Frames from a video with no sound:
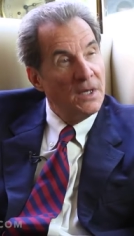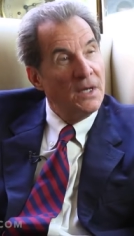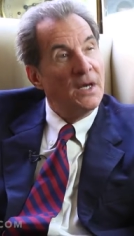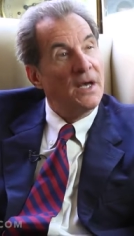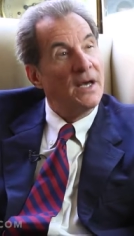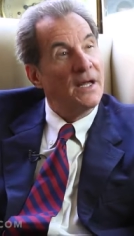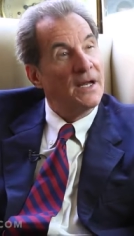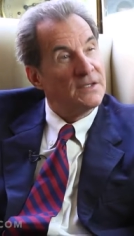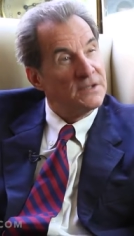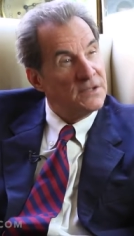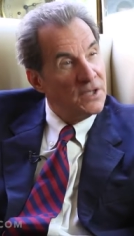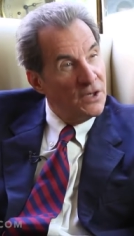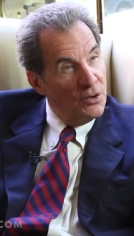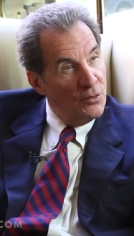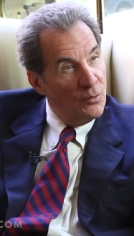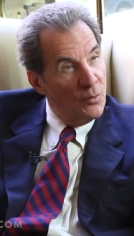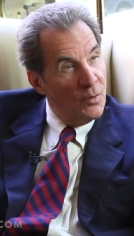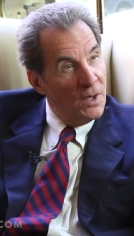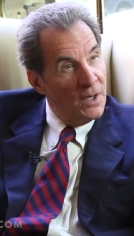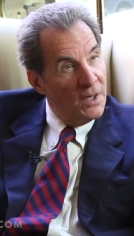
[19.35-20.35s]
And I'll tell you
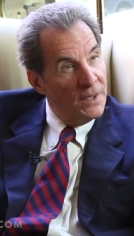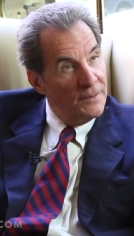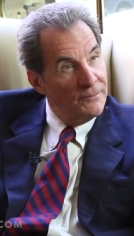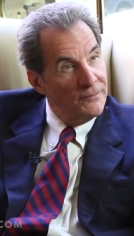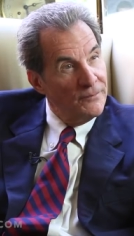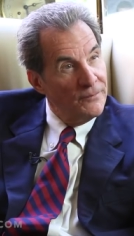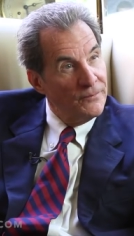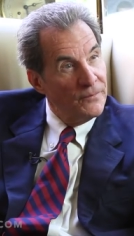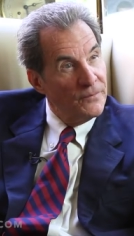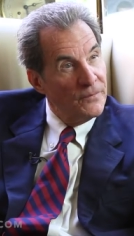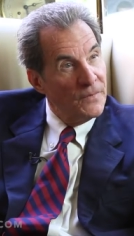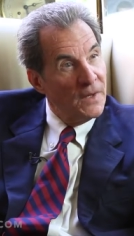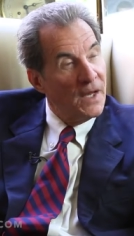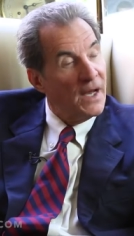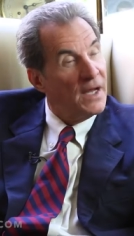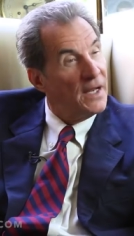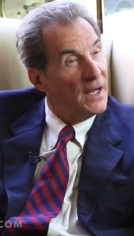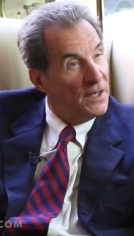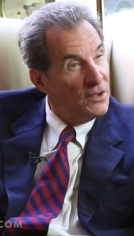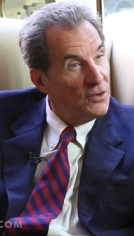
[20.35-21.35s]
why.
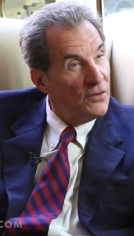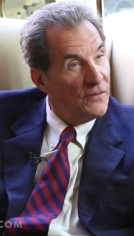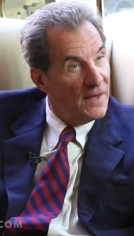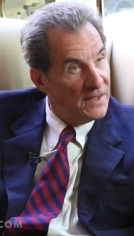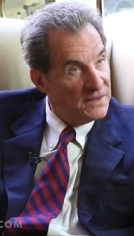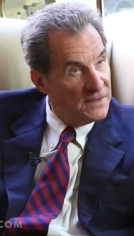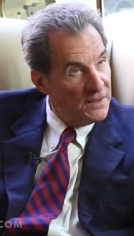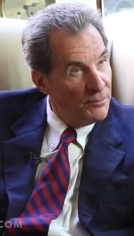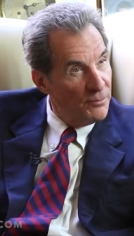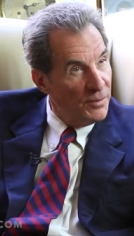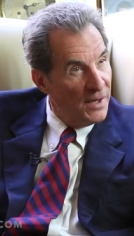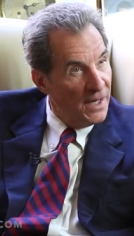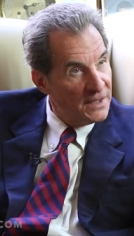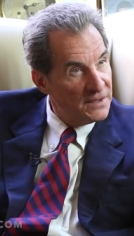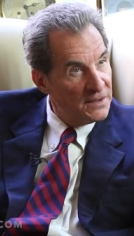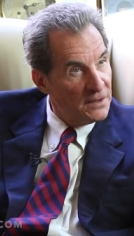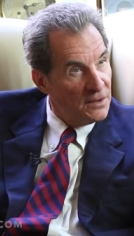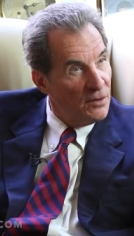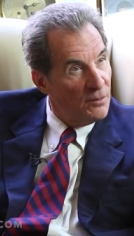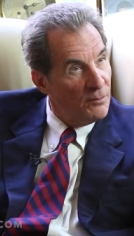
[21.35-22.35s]
I know that's
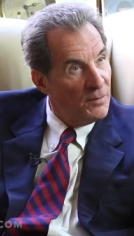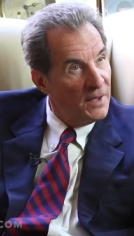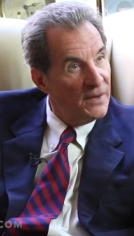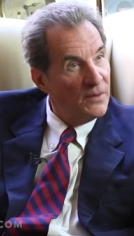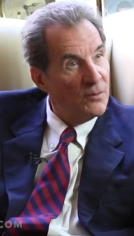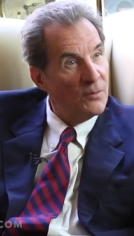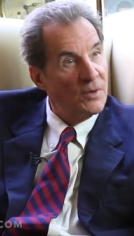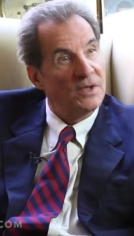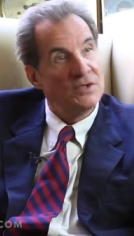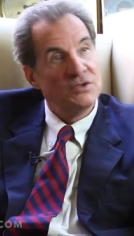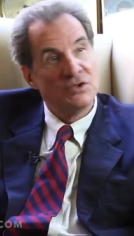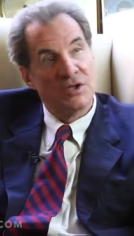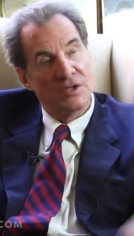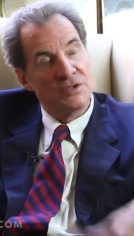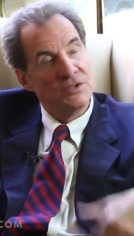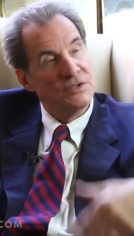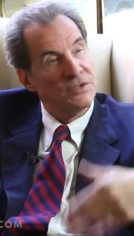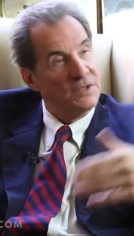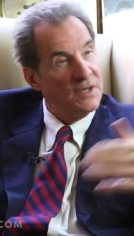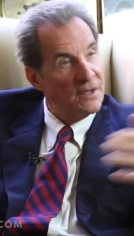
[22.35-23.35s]
impractical, by the way. A judge
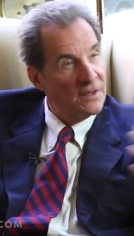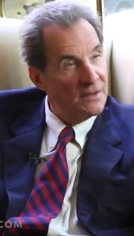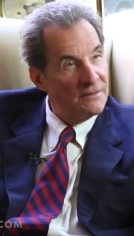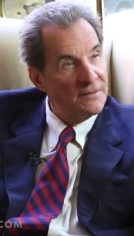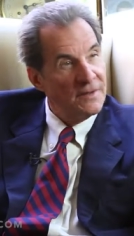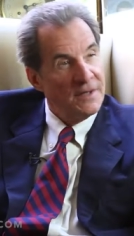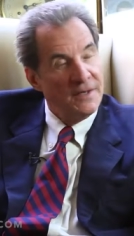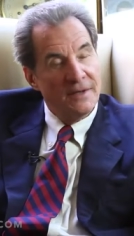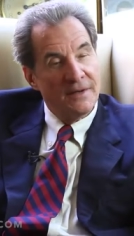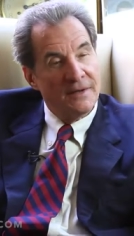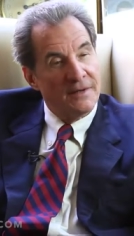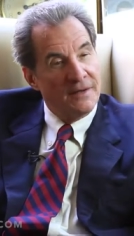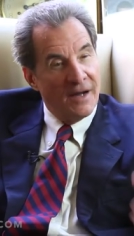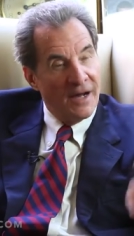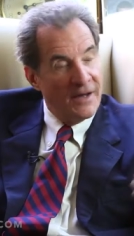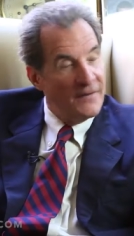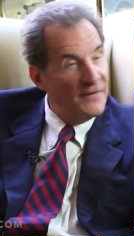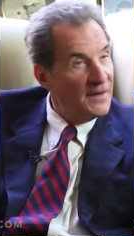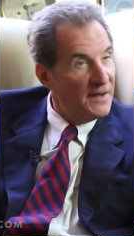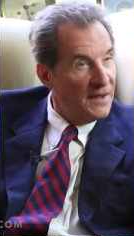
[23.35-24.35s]
has got to
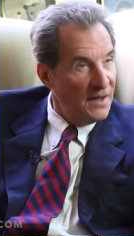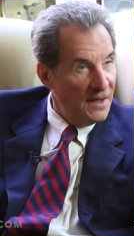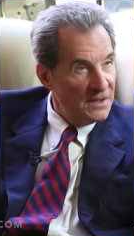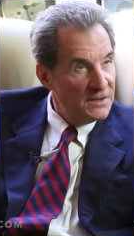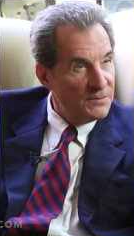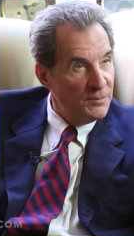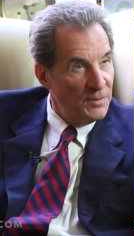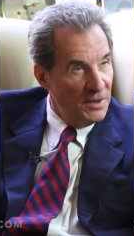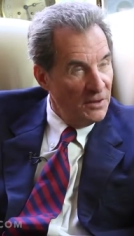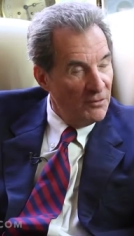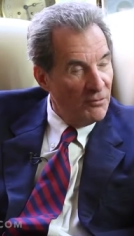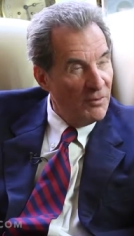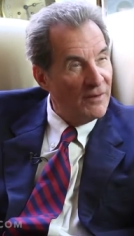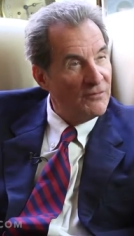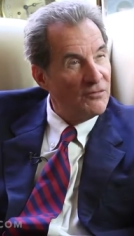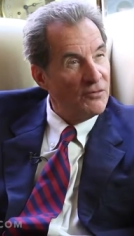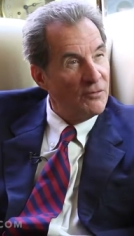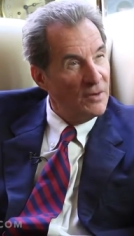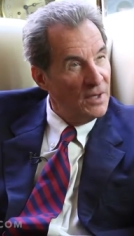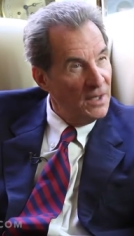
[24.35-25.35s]
guide the case, be the
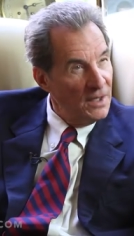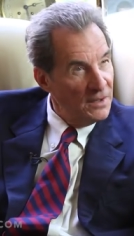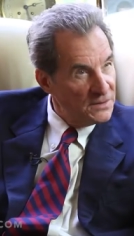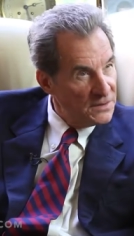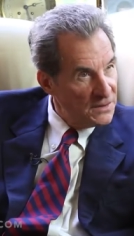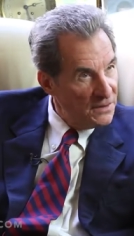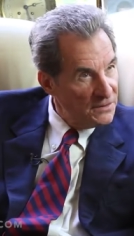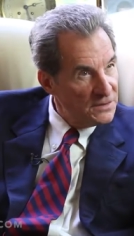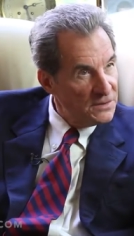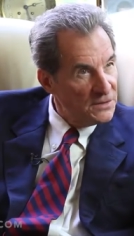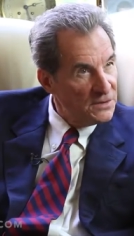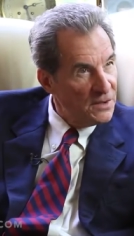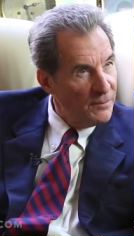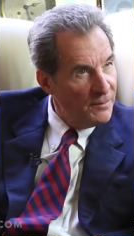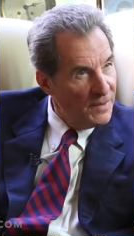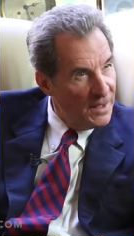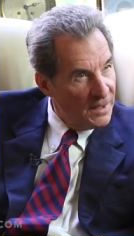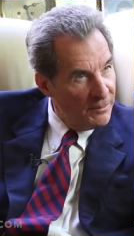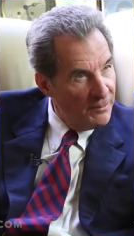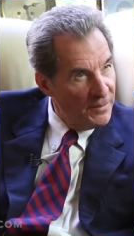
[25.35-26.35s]
referee, and so he's going to
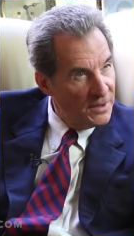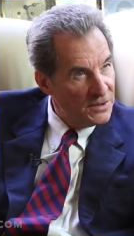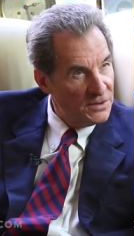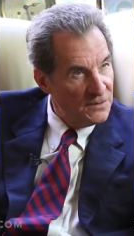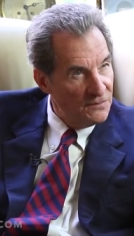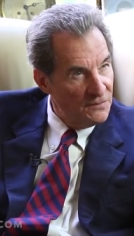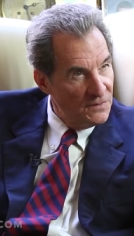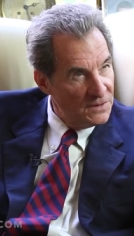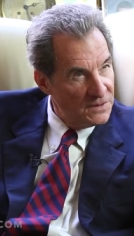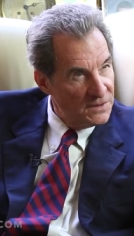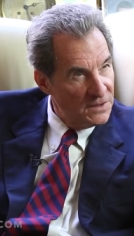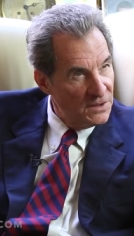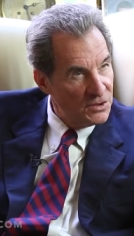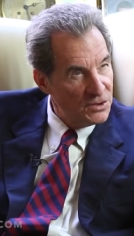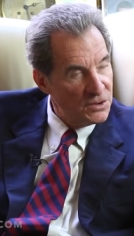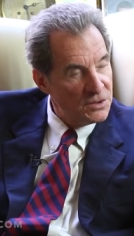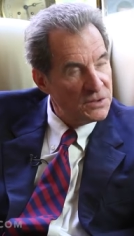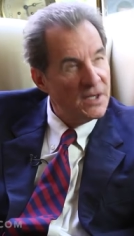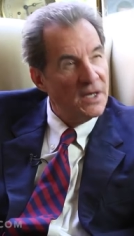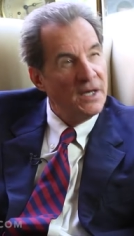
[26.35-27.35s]
make a bunch of
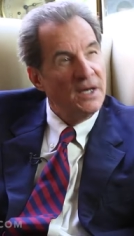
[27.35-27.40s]
decisions.